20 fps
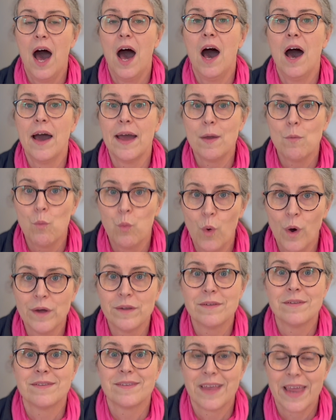I
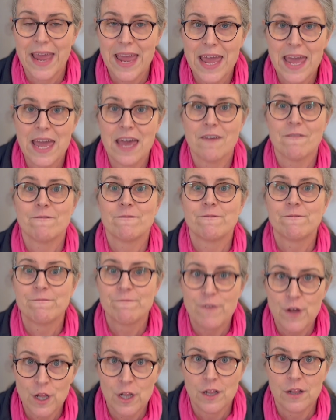want it
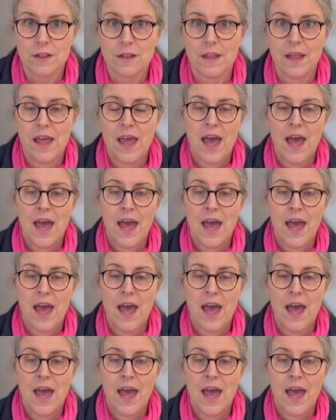full.